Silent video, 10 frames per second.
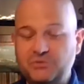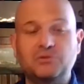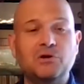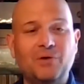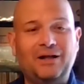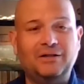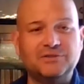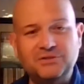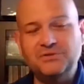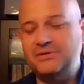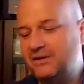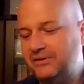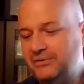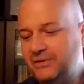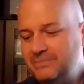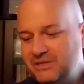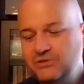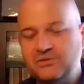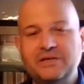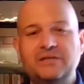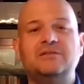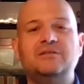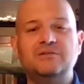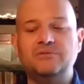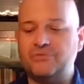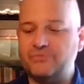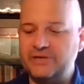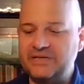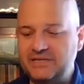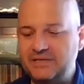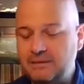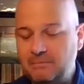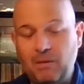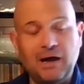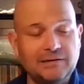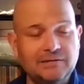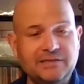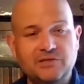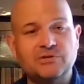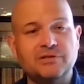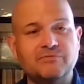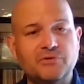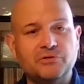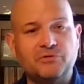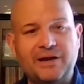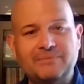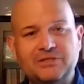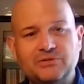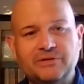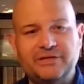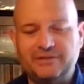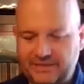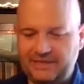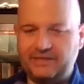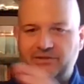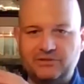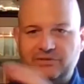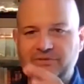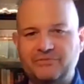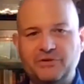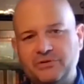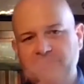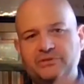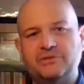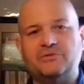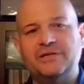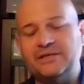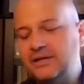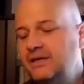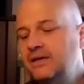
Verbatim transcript: do low altitude aerial imagery, to do three D modeling using photogrammetry, you know, taking a series of photos and creating